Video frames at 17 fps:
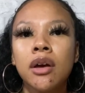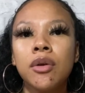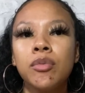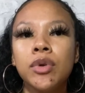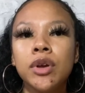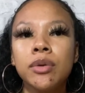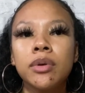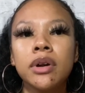
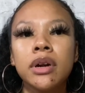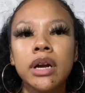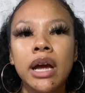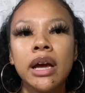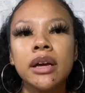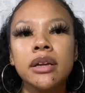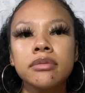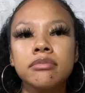We were
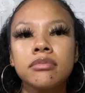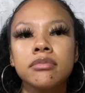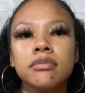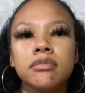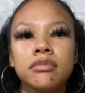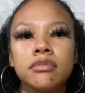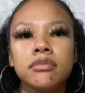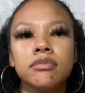
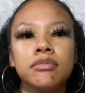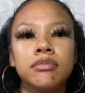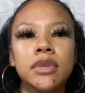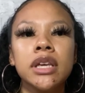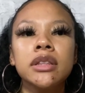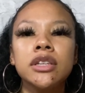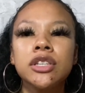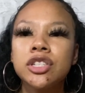
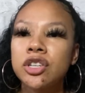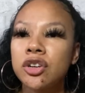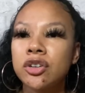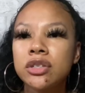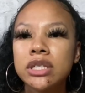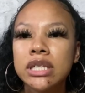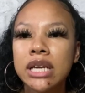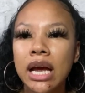in a
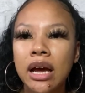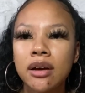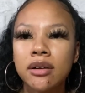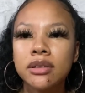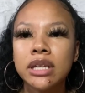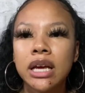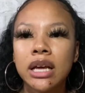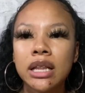certain
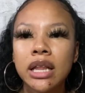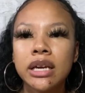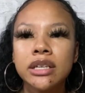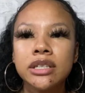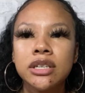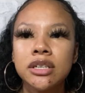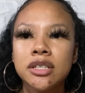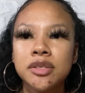town that
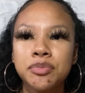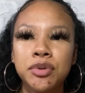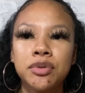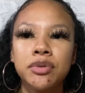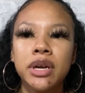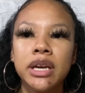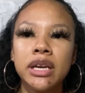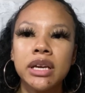like does
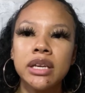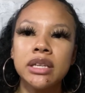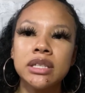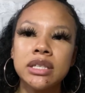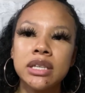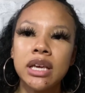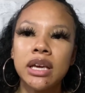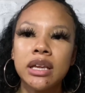
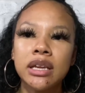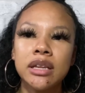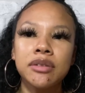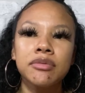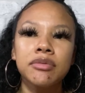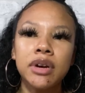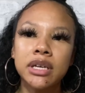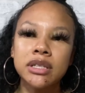parades and
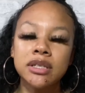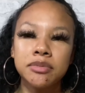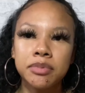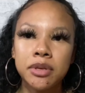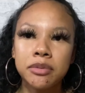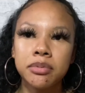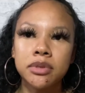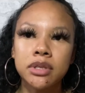invites
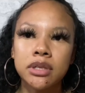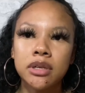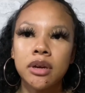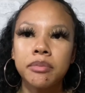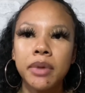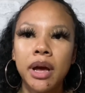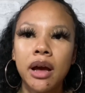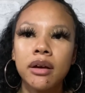people to
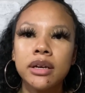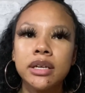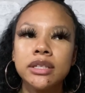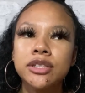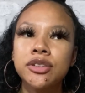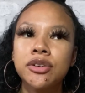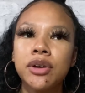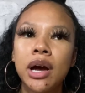come out, and
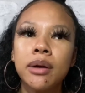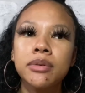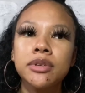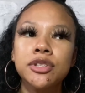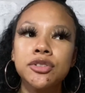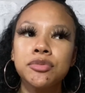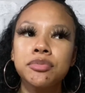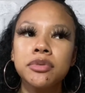so I was
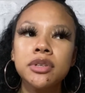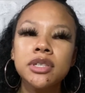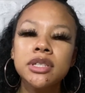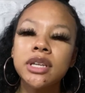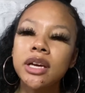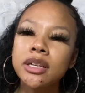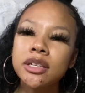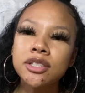super
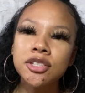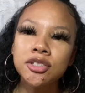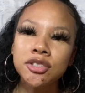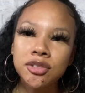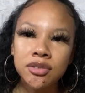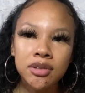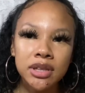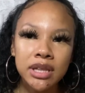excited to
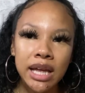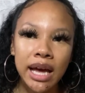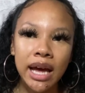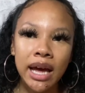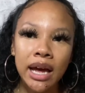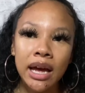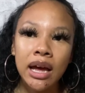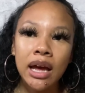do
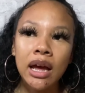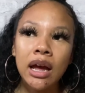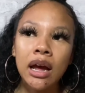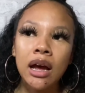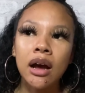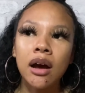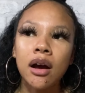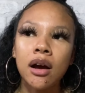that.
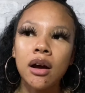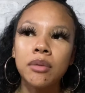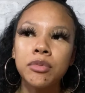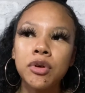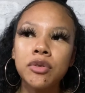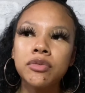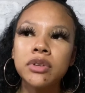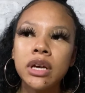
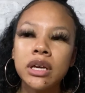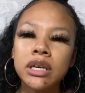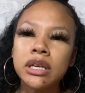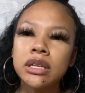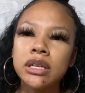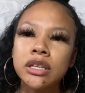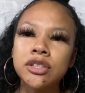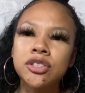Hopefully I
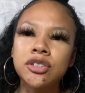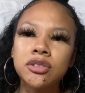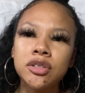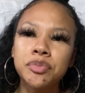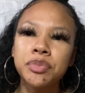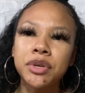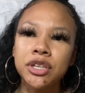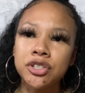can insert the
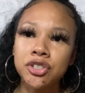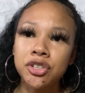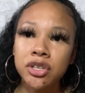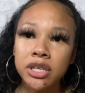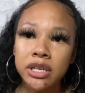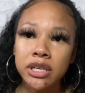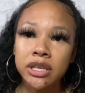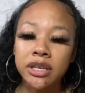picture
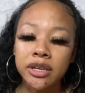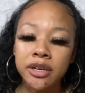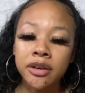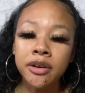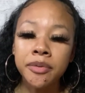here.